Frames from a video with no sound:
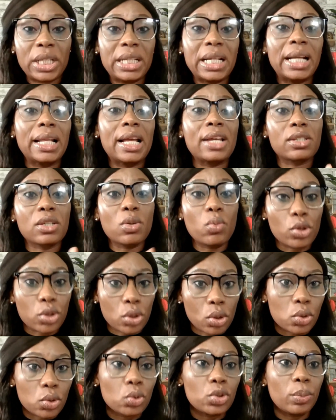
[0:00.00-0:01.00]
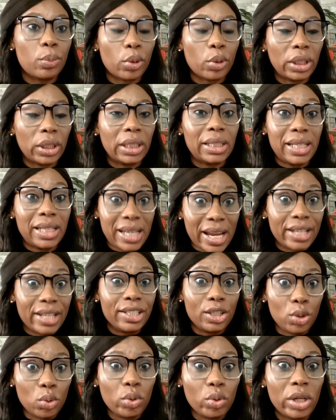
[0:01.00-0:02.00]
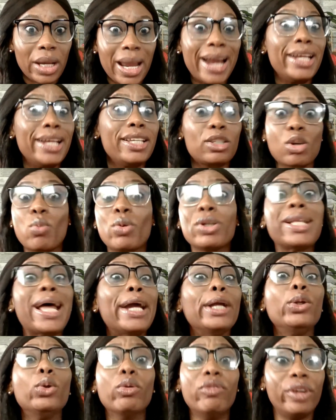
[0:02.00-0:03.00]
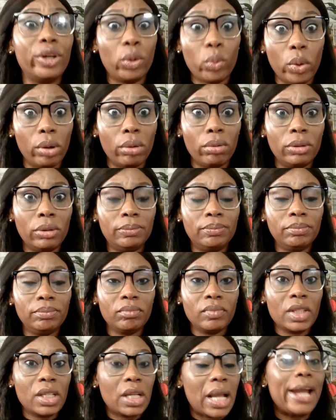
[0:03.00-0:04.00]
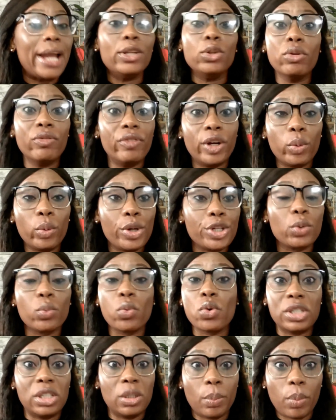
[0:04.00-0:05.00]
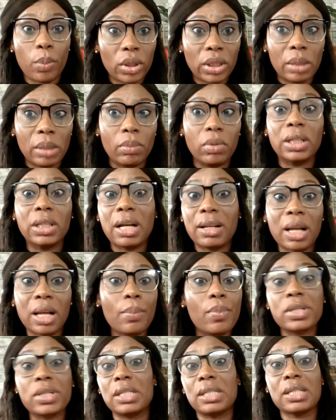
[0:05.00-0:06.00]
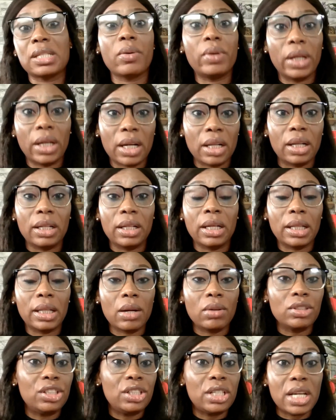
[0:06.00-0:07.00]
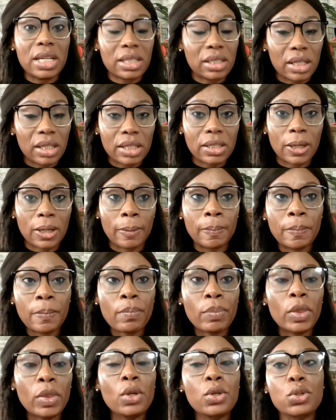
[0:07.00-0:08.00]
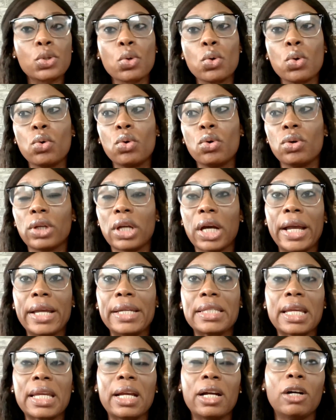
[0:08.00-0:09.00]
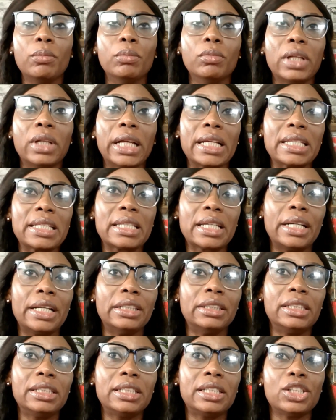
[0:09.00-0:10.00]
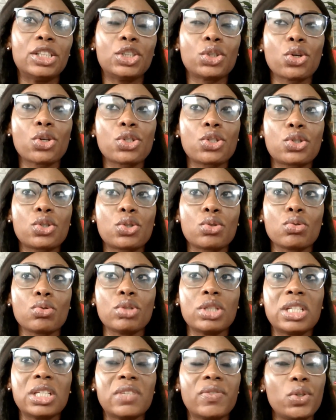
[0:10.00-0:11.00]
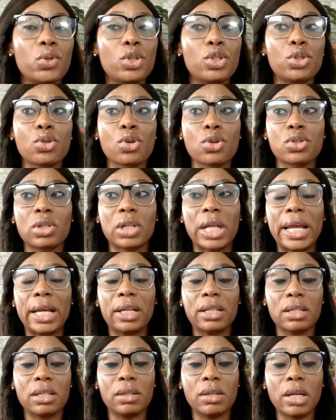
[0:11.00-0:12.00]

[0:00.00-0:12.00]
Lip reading: and her son was also deported here in the UK. It's someone that I know very well. She was deported, but now that person is now in Canada now, years later. So guys, like I said, this video is just to like